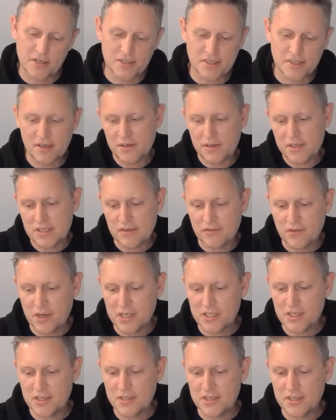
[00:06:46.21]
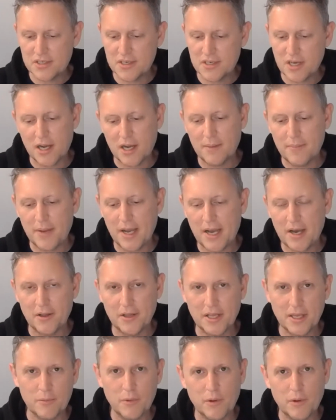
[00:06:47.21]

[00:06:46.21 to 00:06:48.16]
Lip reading: a series of questions that talk about like